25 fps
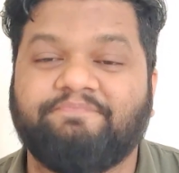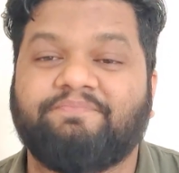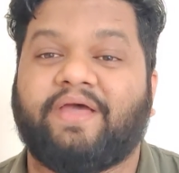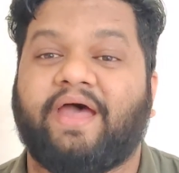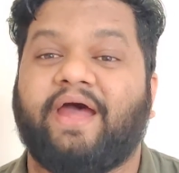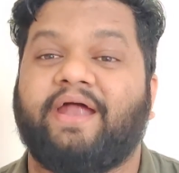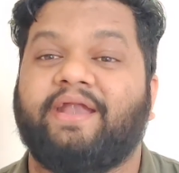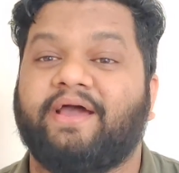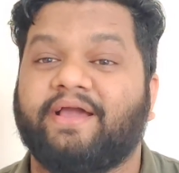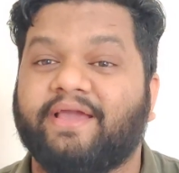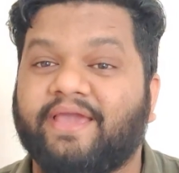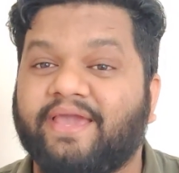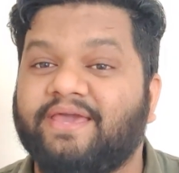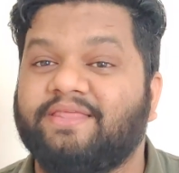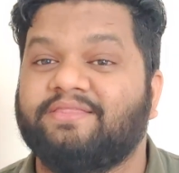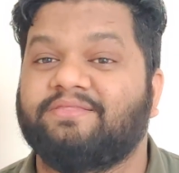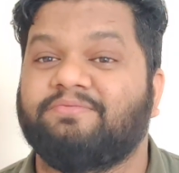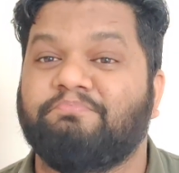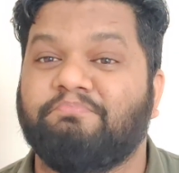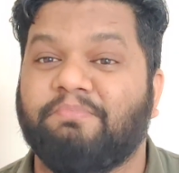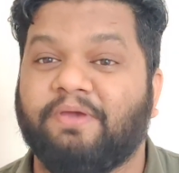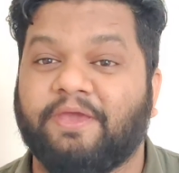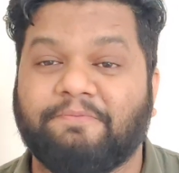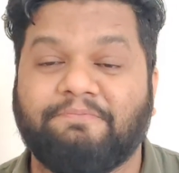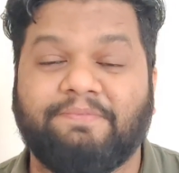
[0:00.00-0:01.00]
And again,
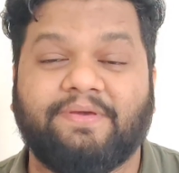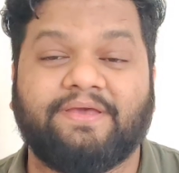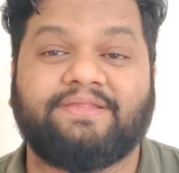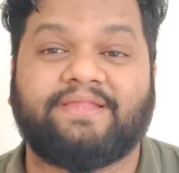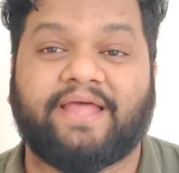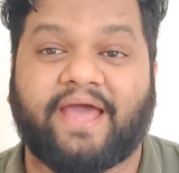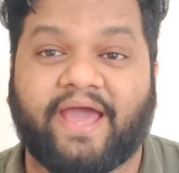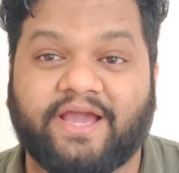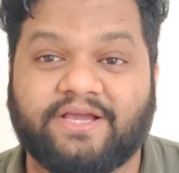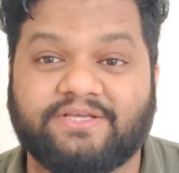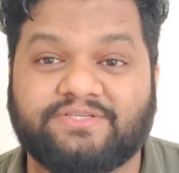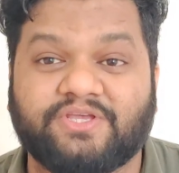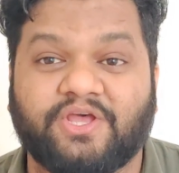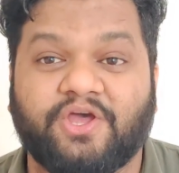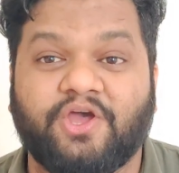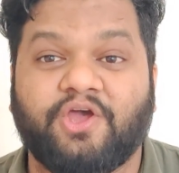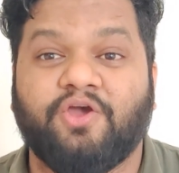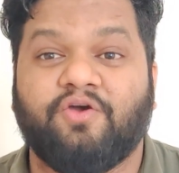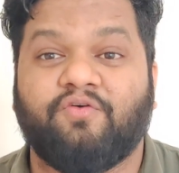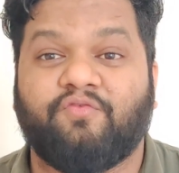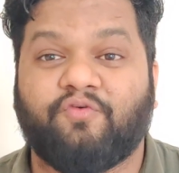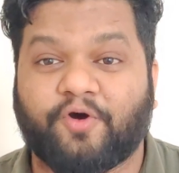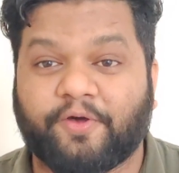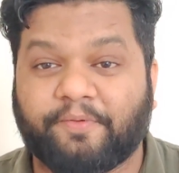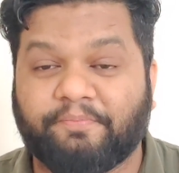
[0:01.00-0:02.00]
big thanks
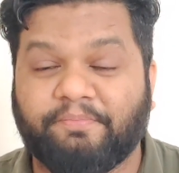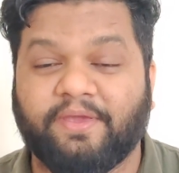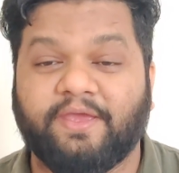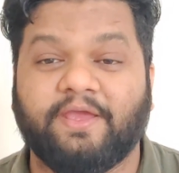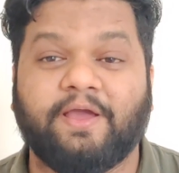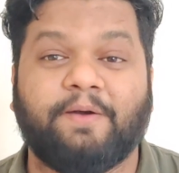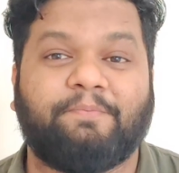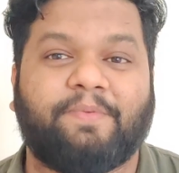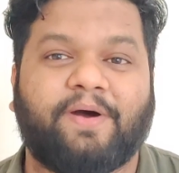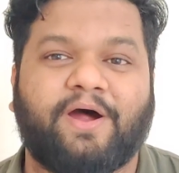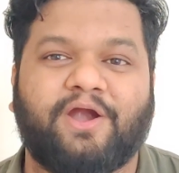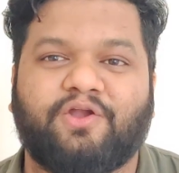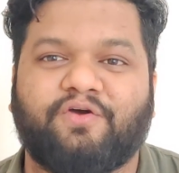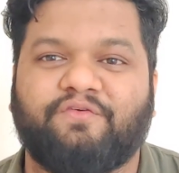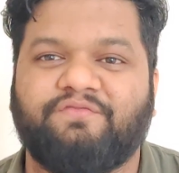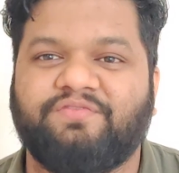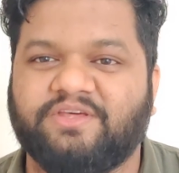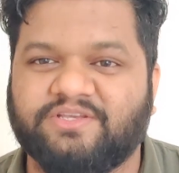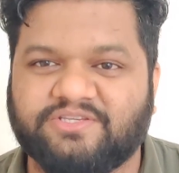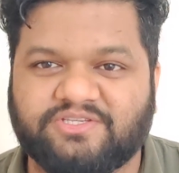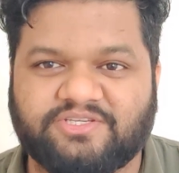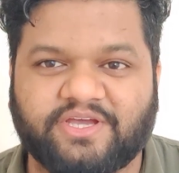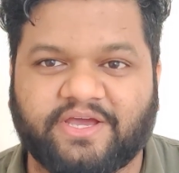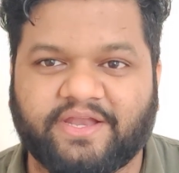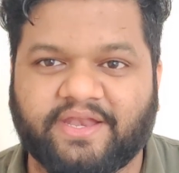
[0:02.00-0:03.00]
for being a part of
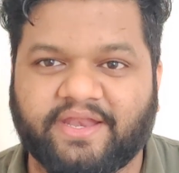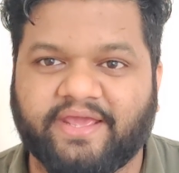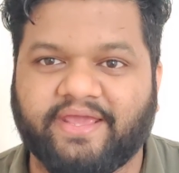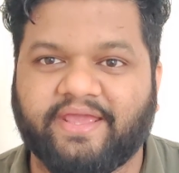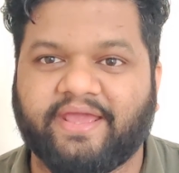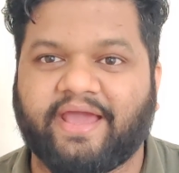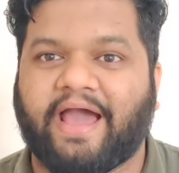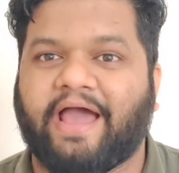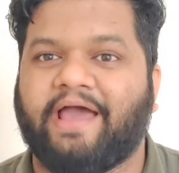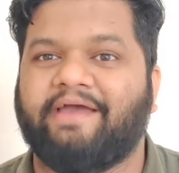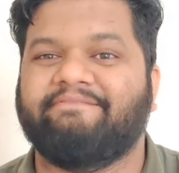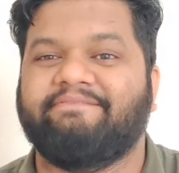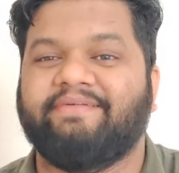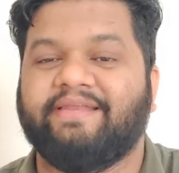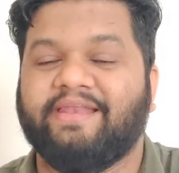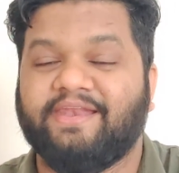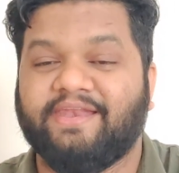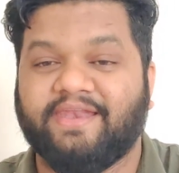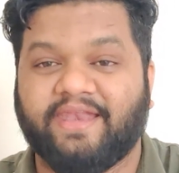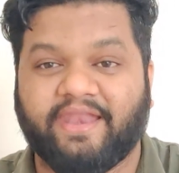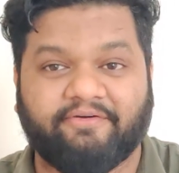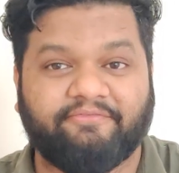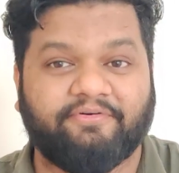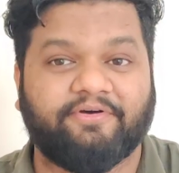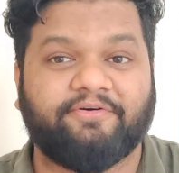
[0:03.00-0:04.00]
this journey. I will
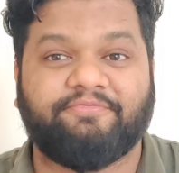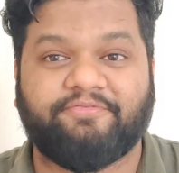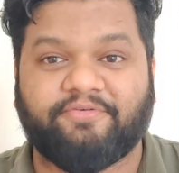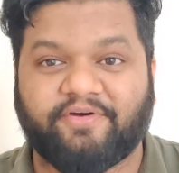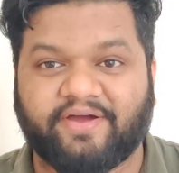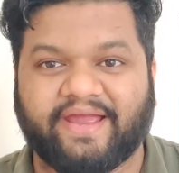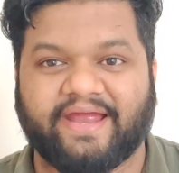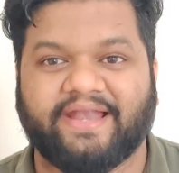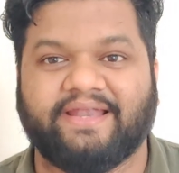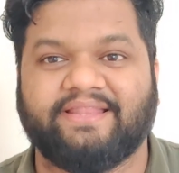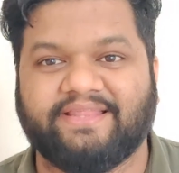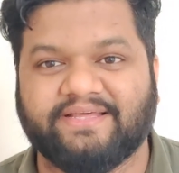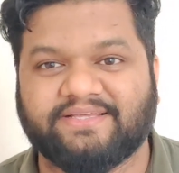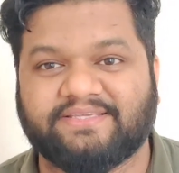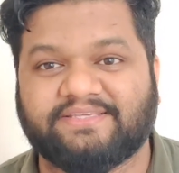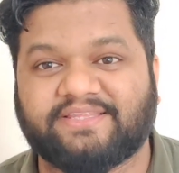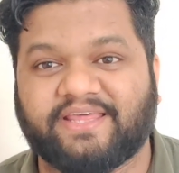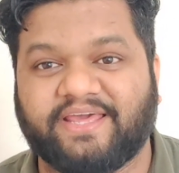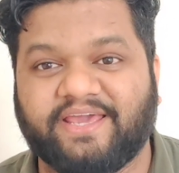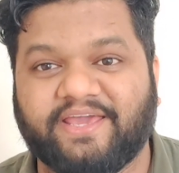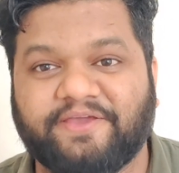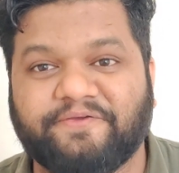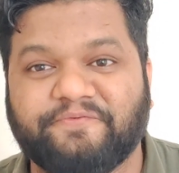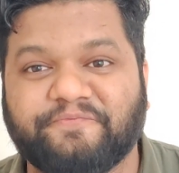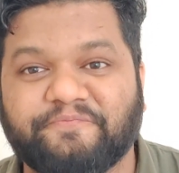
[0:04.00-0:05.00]
never forget this
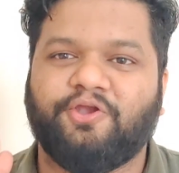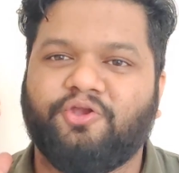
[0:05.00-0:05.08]
thing.